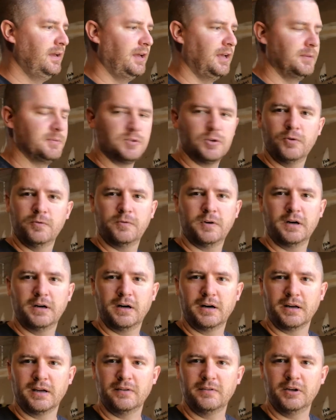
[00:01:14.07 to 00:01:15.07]
So far,
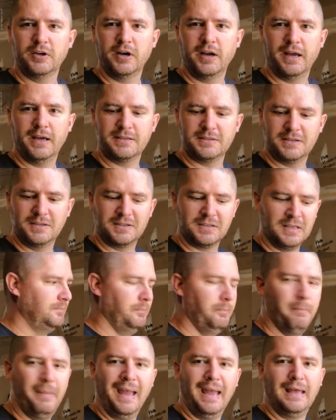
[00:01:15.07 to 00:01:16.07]
our governor hasn't
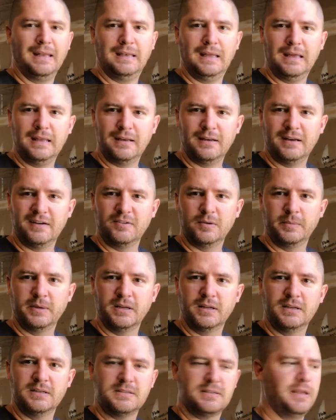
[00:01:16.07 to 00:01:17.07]
mandated
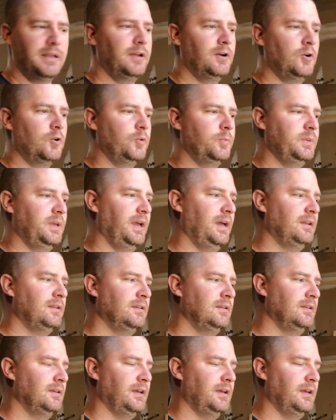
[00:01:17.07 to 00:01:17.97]
everybody to stay home yet.